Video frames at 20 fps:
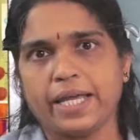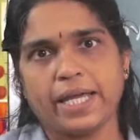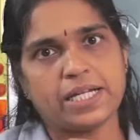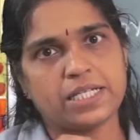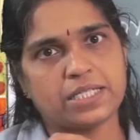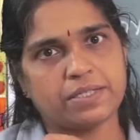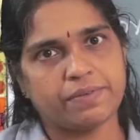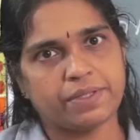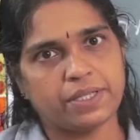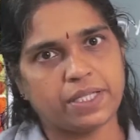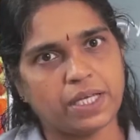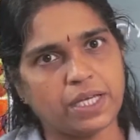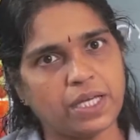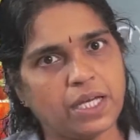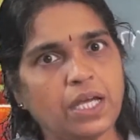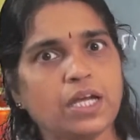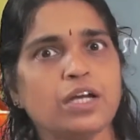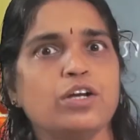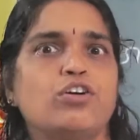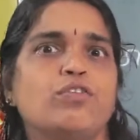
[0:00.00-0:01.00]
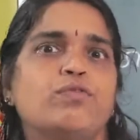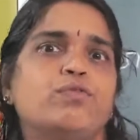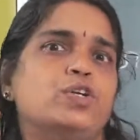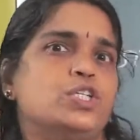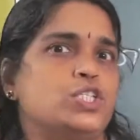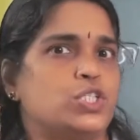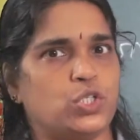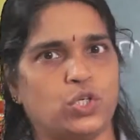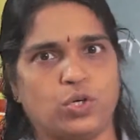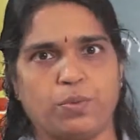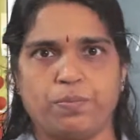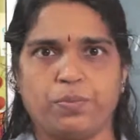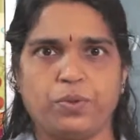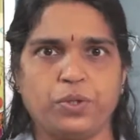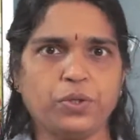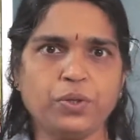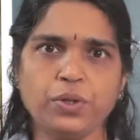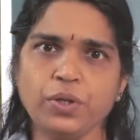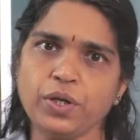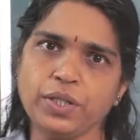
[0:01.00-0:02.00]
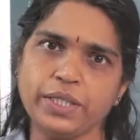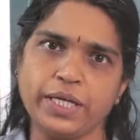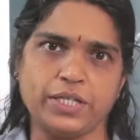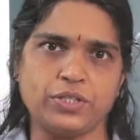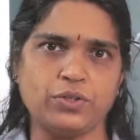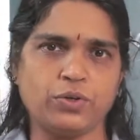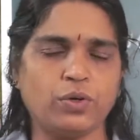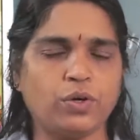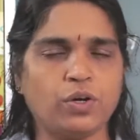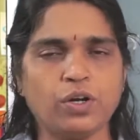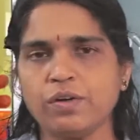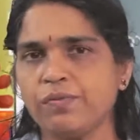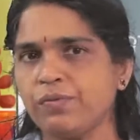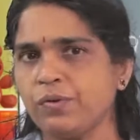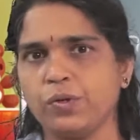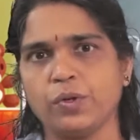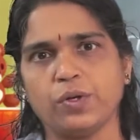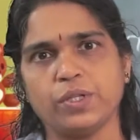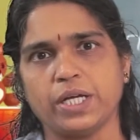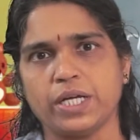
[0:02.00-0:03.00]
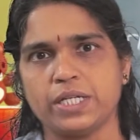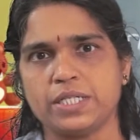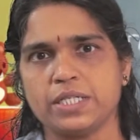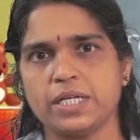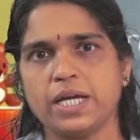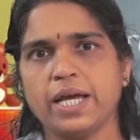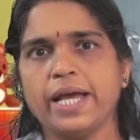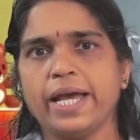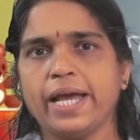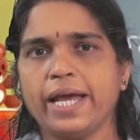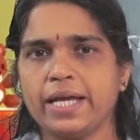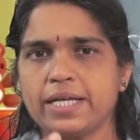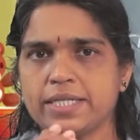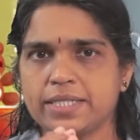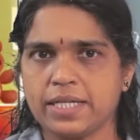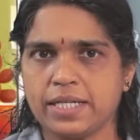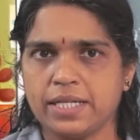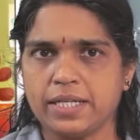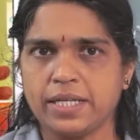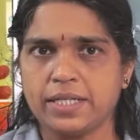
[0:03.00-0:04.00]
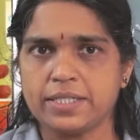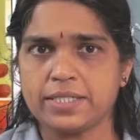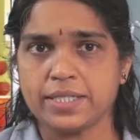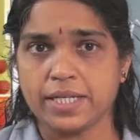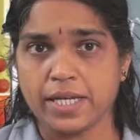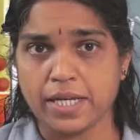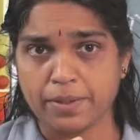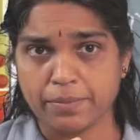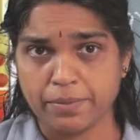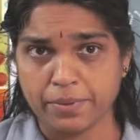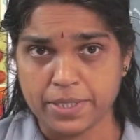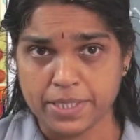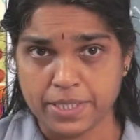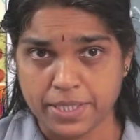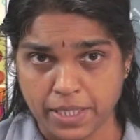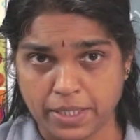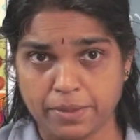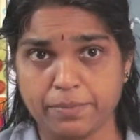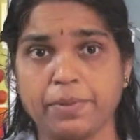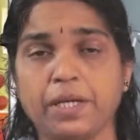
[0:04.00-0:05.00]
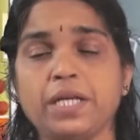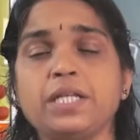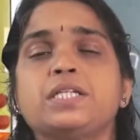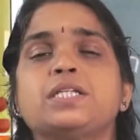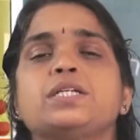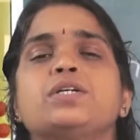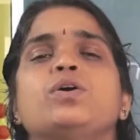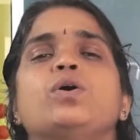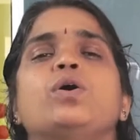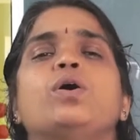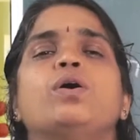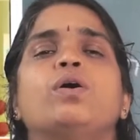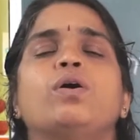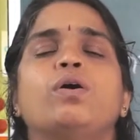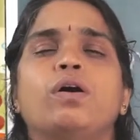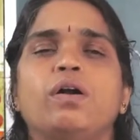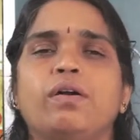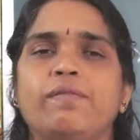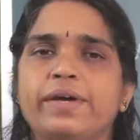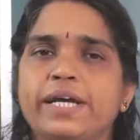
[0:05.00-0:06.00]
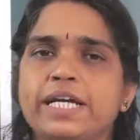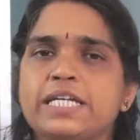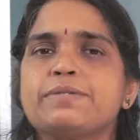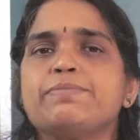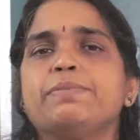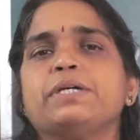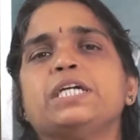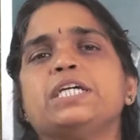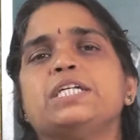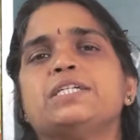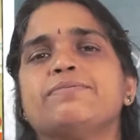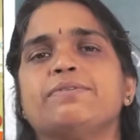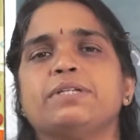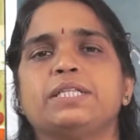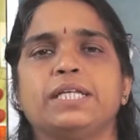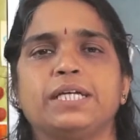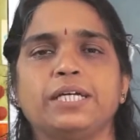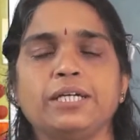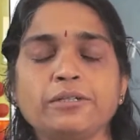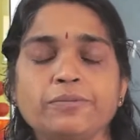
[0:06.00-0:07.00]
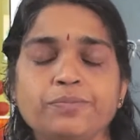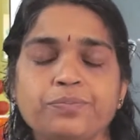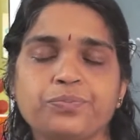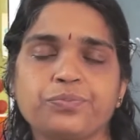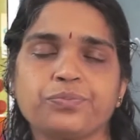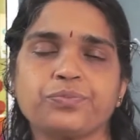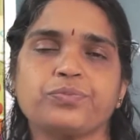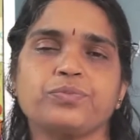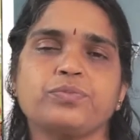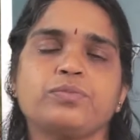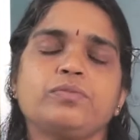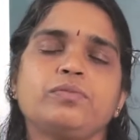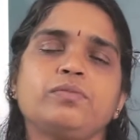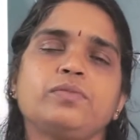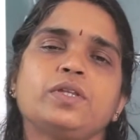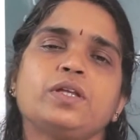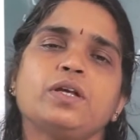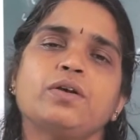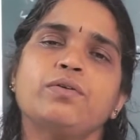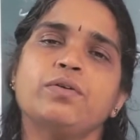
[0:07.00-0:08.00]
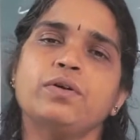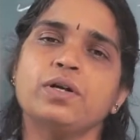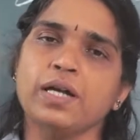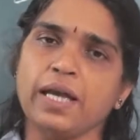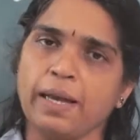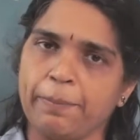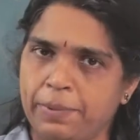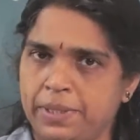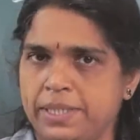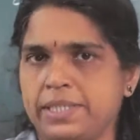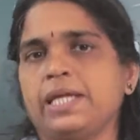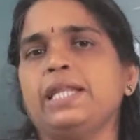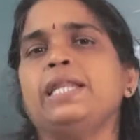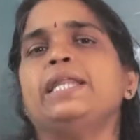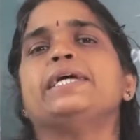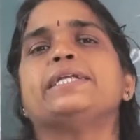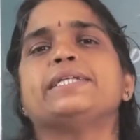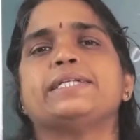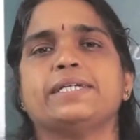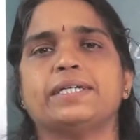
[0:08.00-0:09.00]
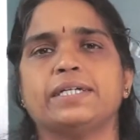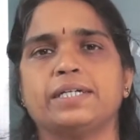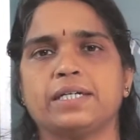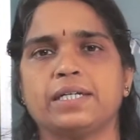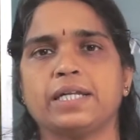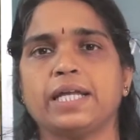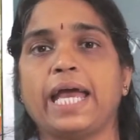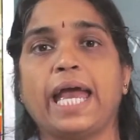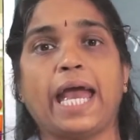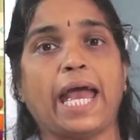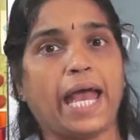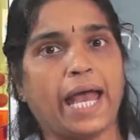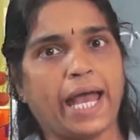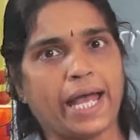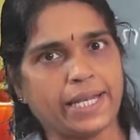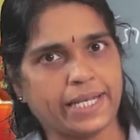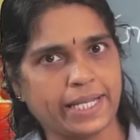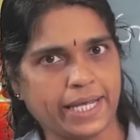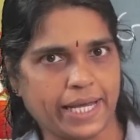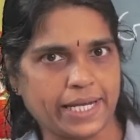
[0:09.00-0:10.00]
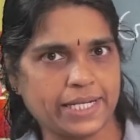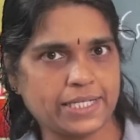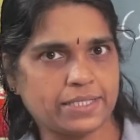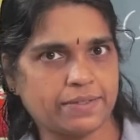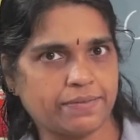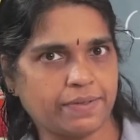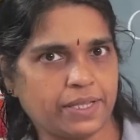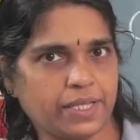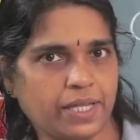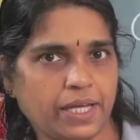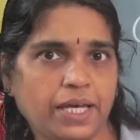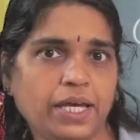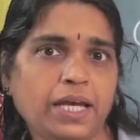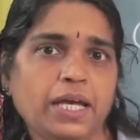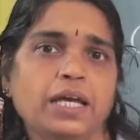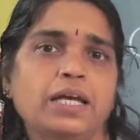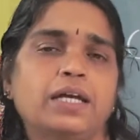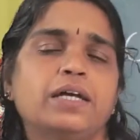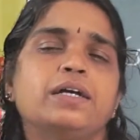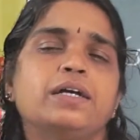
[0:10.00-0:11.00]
ends with a full stop. You know that, all of you know that. A sentence statement always begins with a capital letter and ends with a